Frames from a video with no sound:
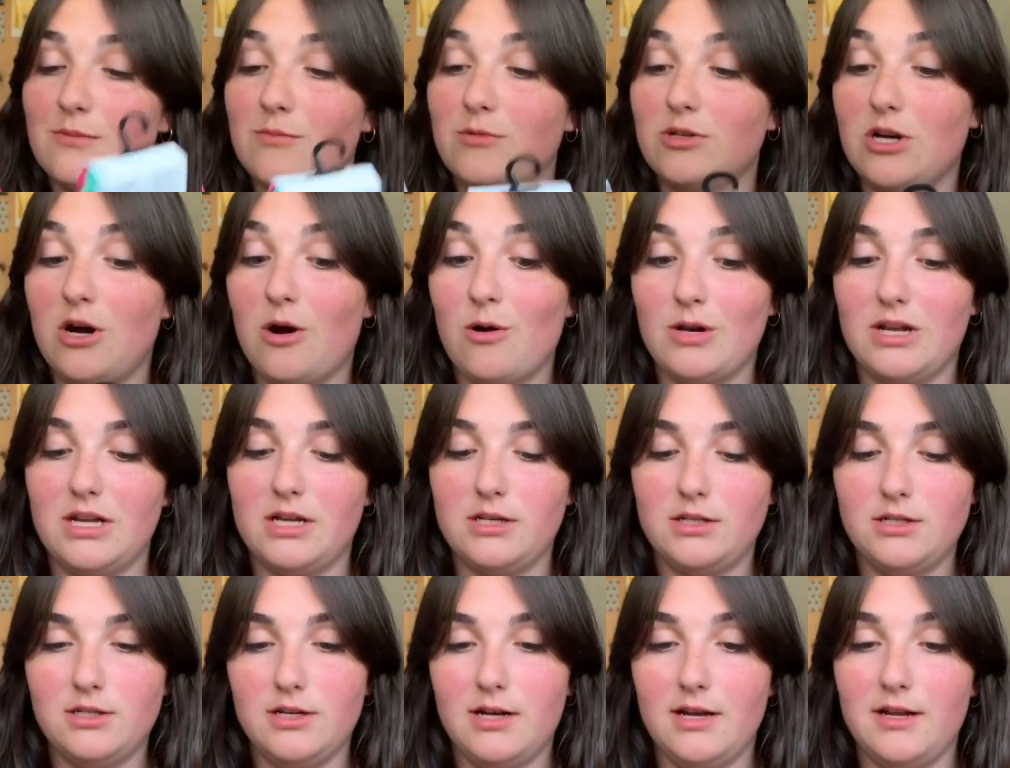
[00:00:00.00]
I'm
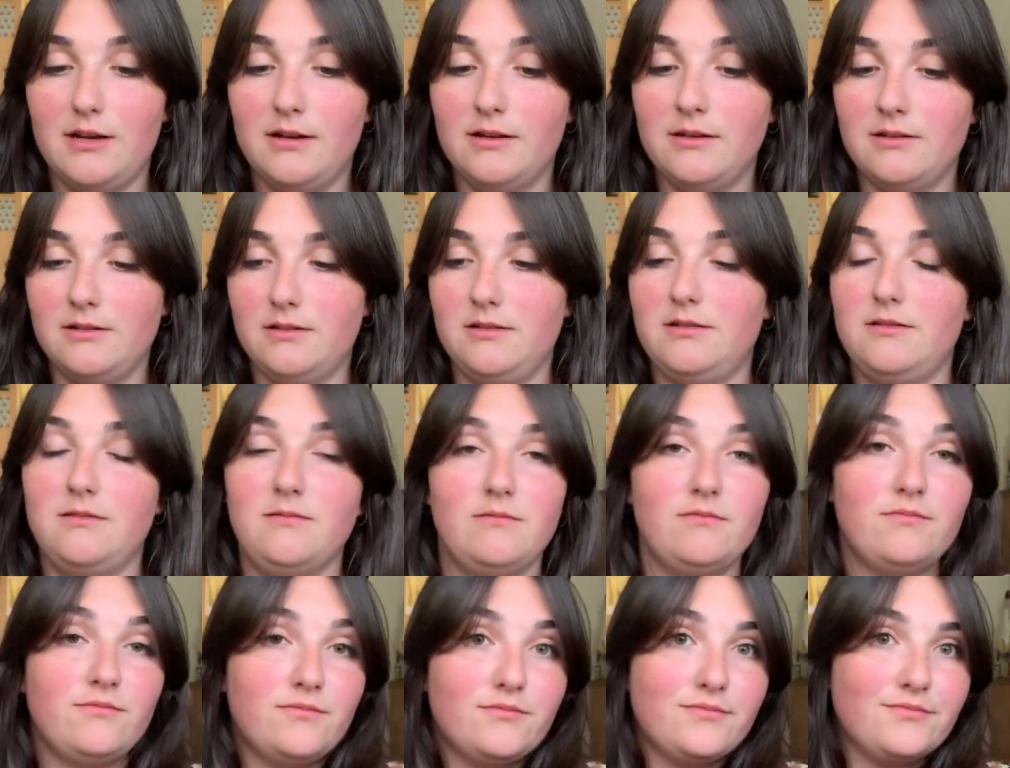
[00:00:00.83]
childish and
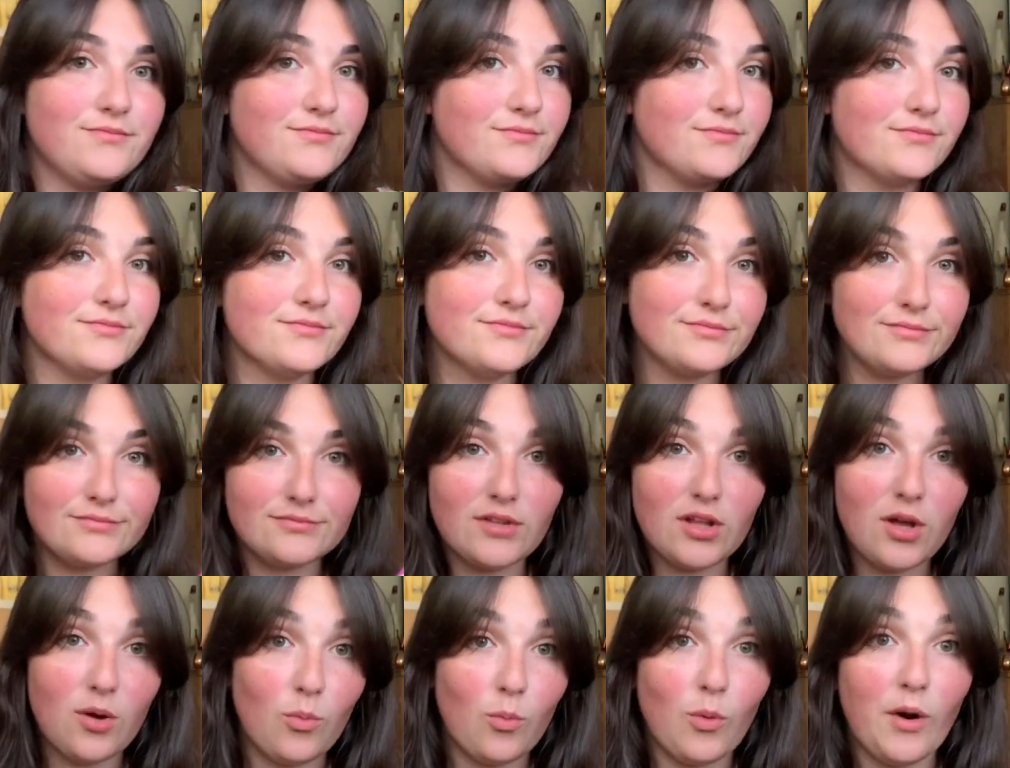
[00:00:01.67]

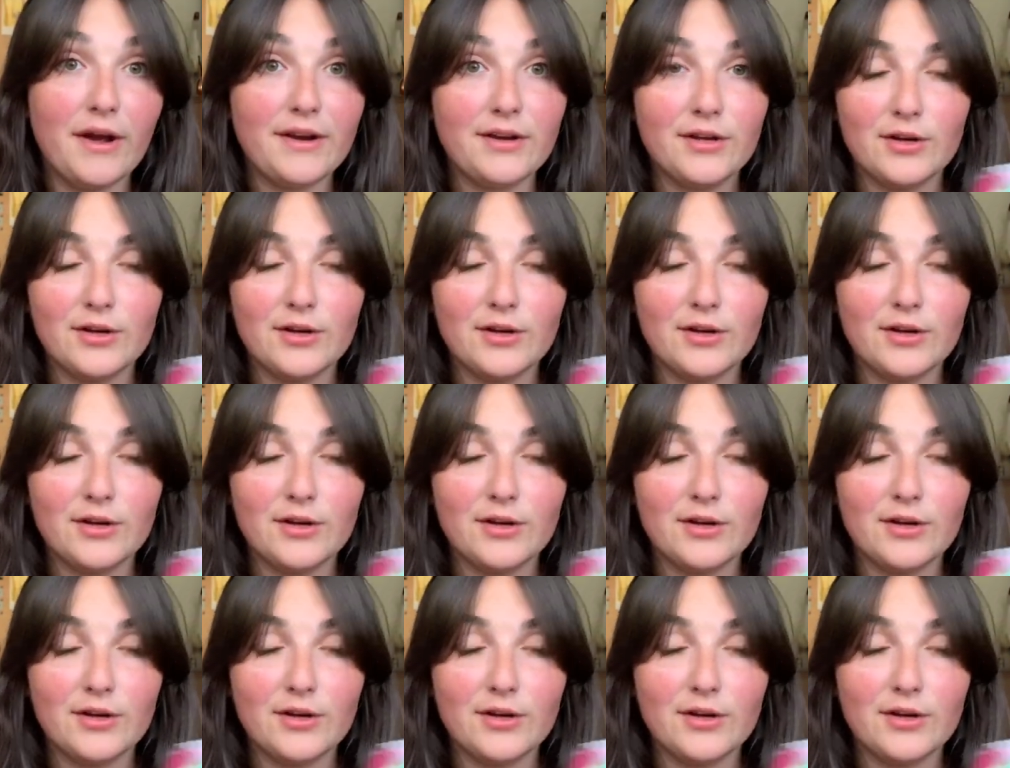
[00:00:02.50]
why